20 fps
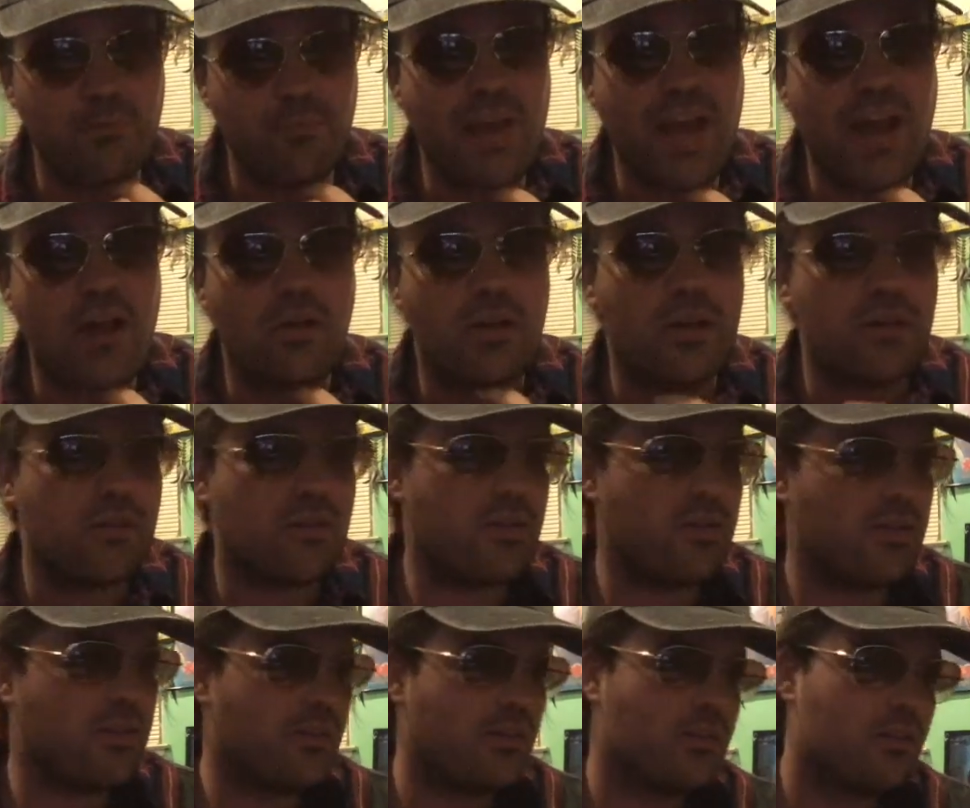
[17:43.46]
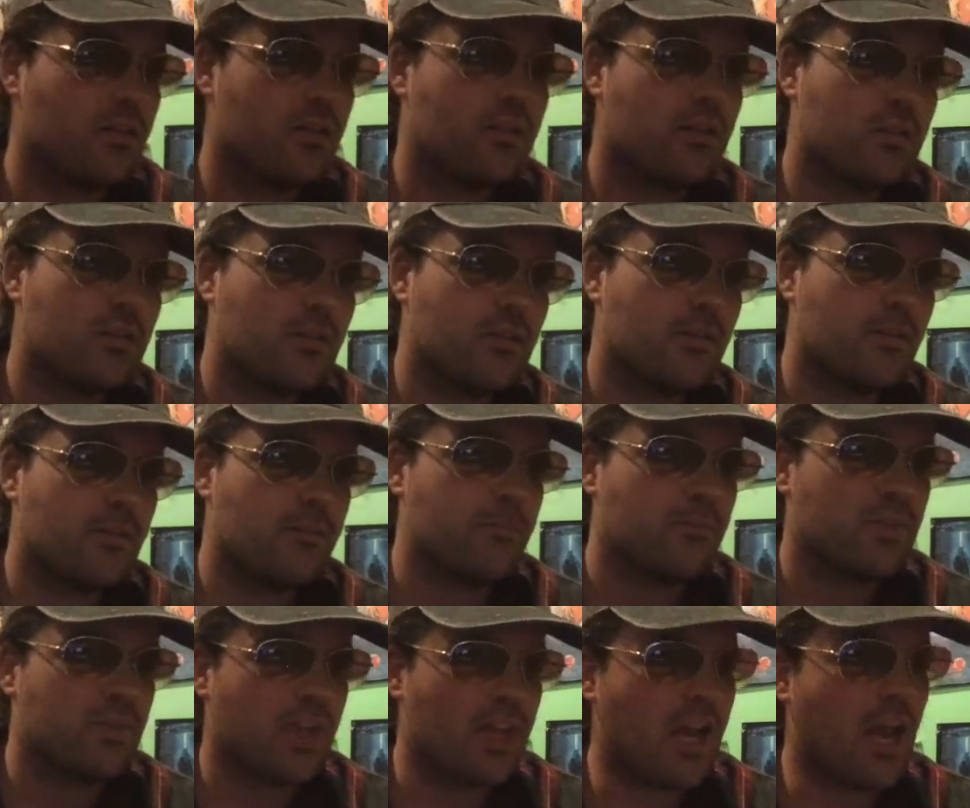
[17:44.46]
balance?
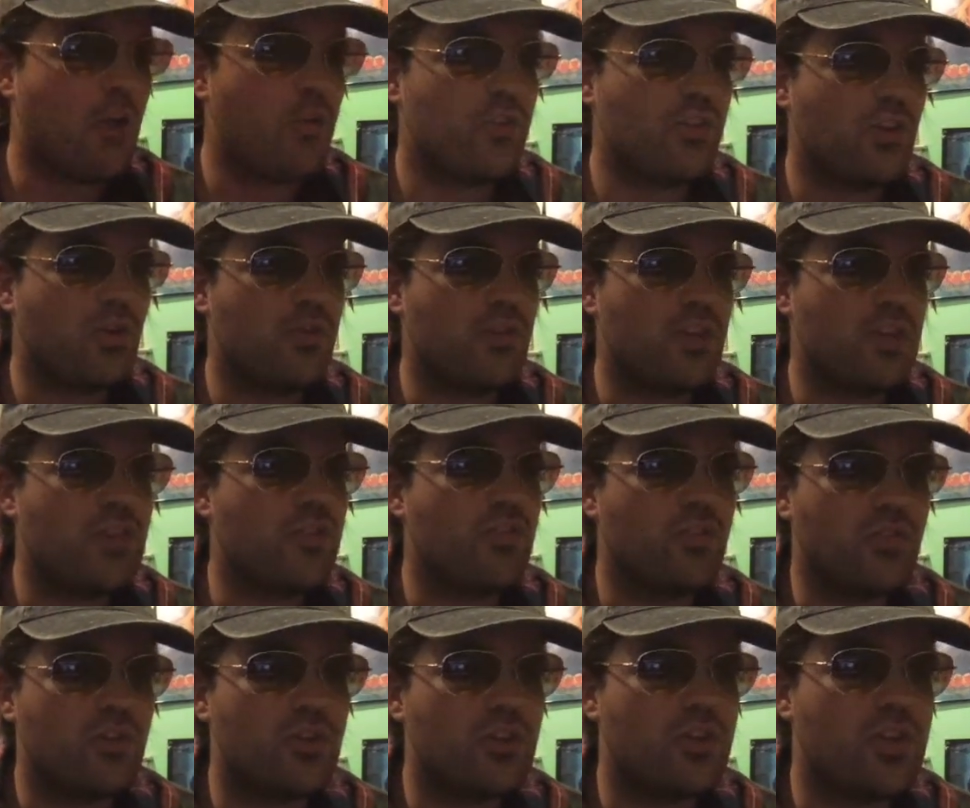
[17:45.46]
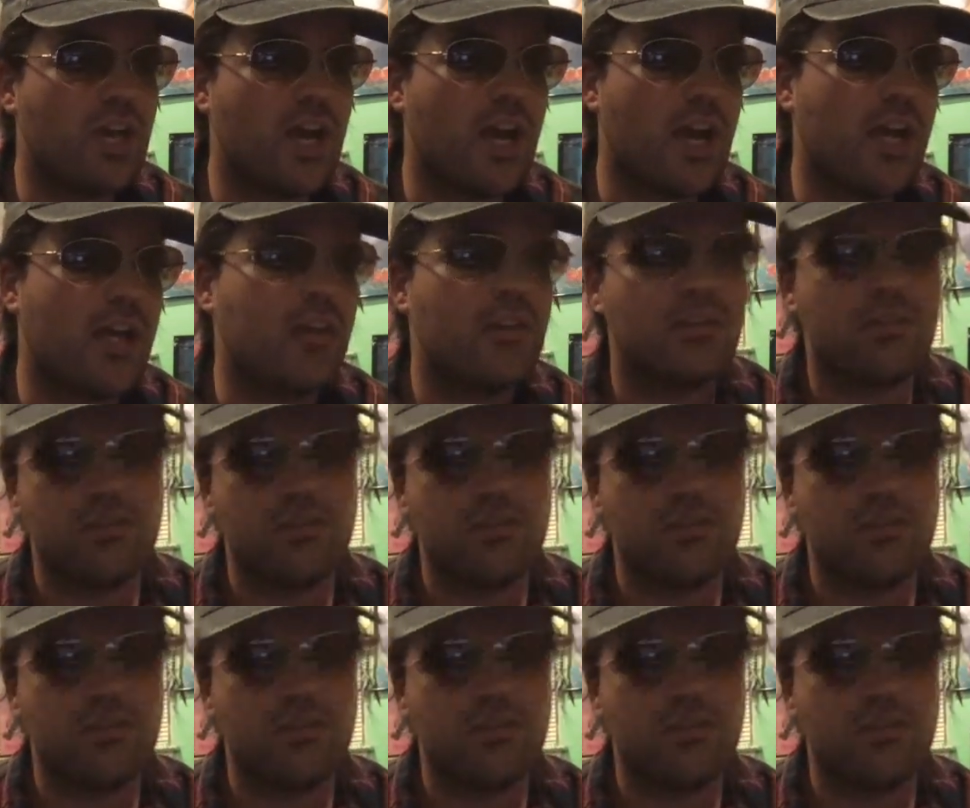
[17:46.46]
And how does he know that he's a good guy?